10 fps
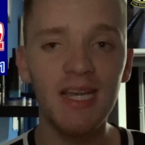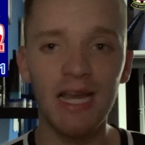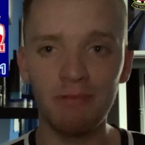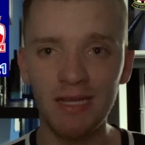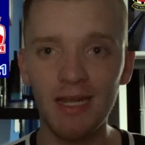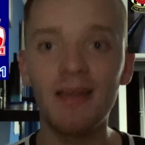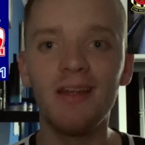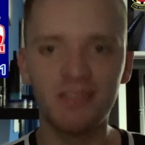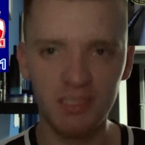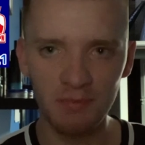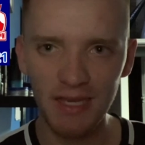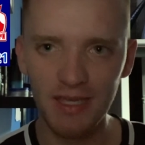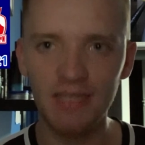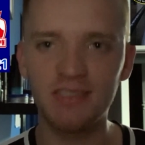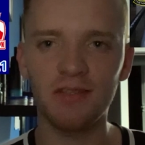a winner to make
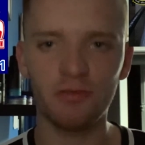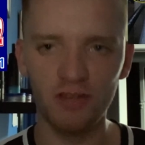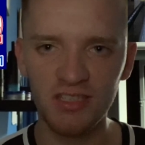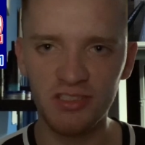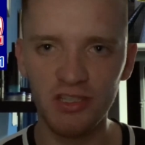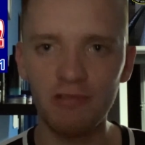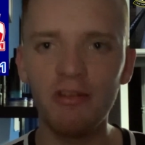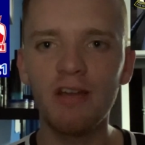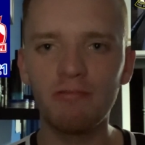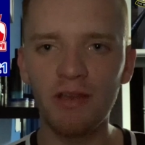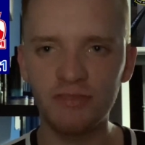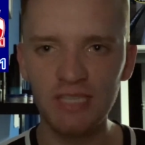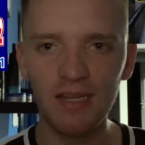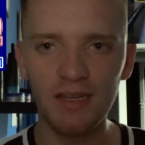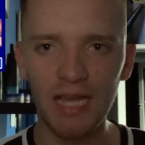it 3-2 with
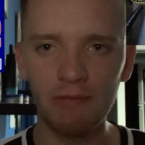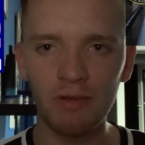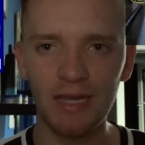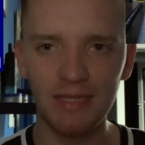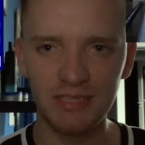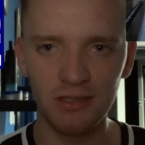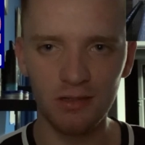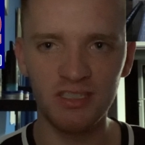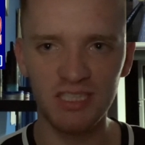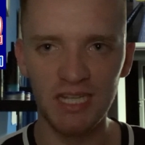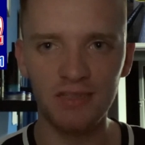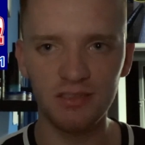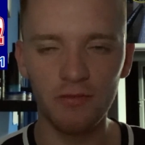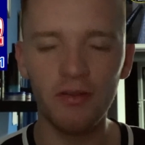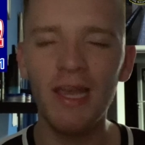Dan Cowan getting on the end
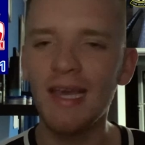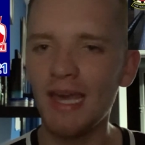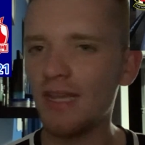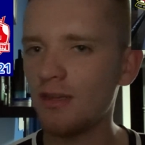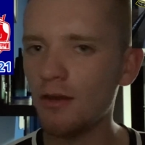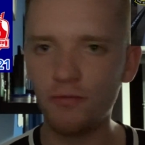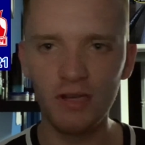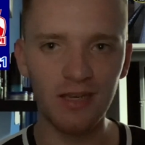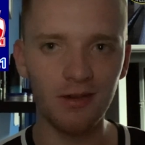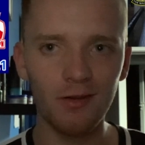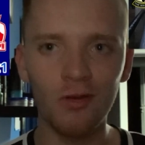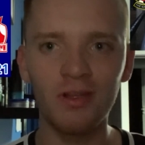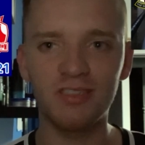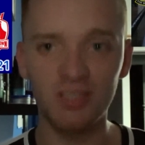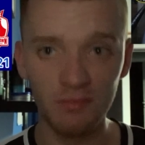of a lovely
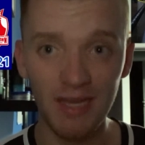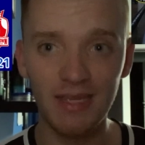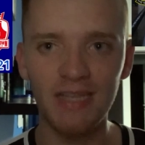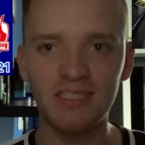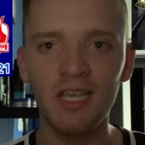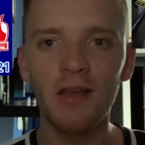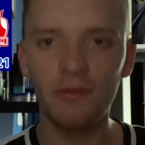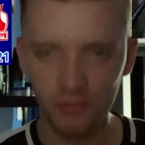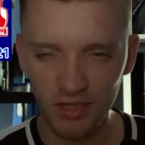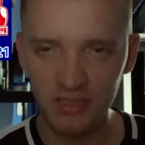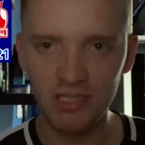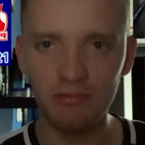corner to make it 3-2.